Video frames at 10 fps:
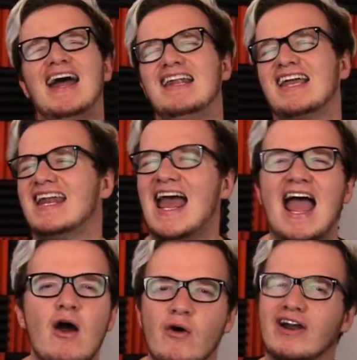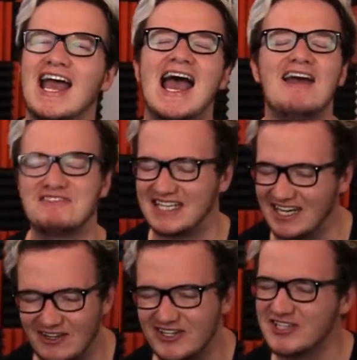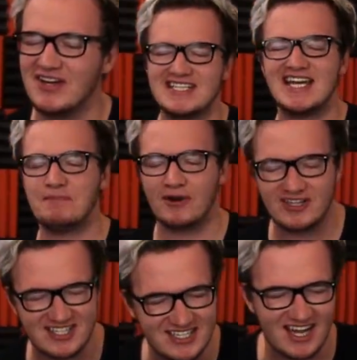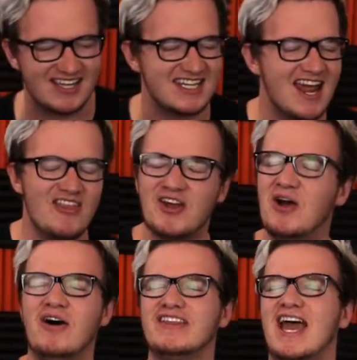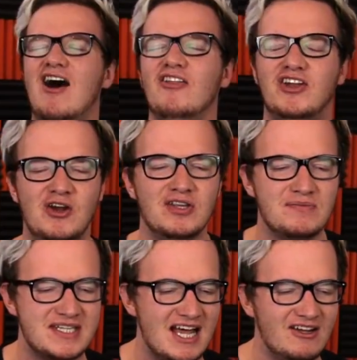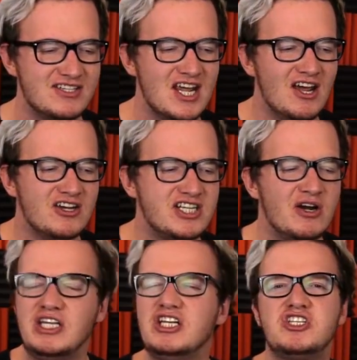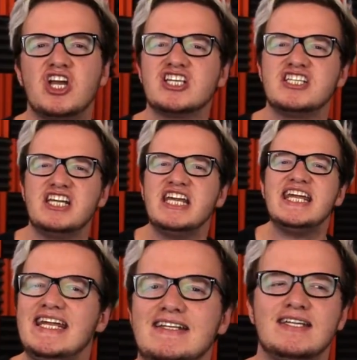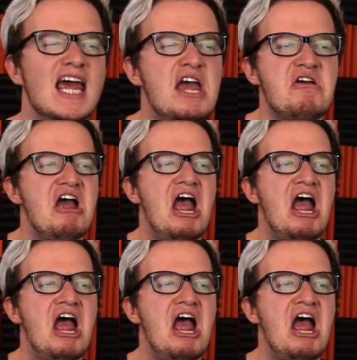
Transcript: I had like an hour and a half to kill, so as any person does, they don't know what the hell to do with themselves, so you just eat